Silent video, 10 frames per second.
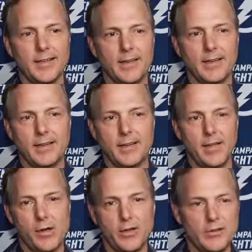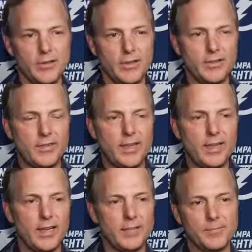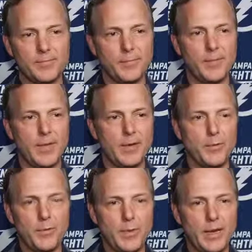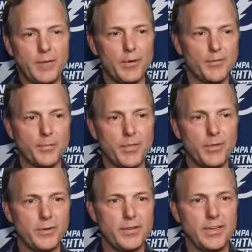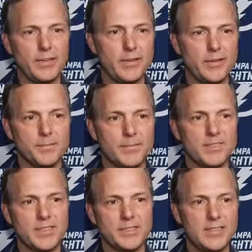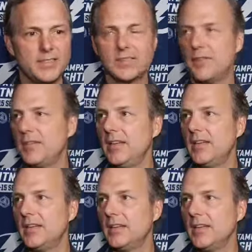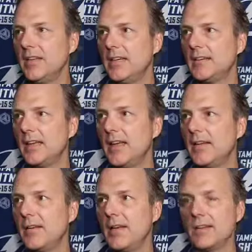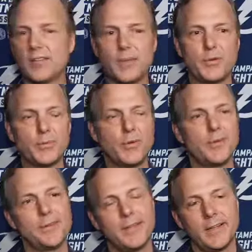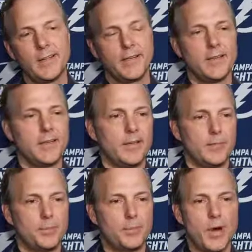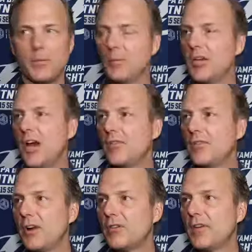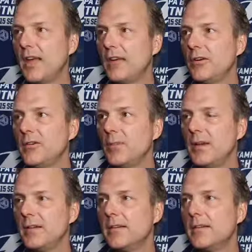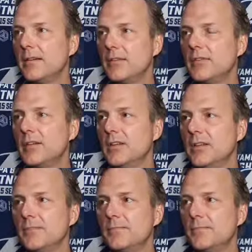Uh, you know, is is sitting at any we've been anywhere from 13th to 16th, 17th in the league. Is that acceptable? Probably not for our standards, but there's still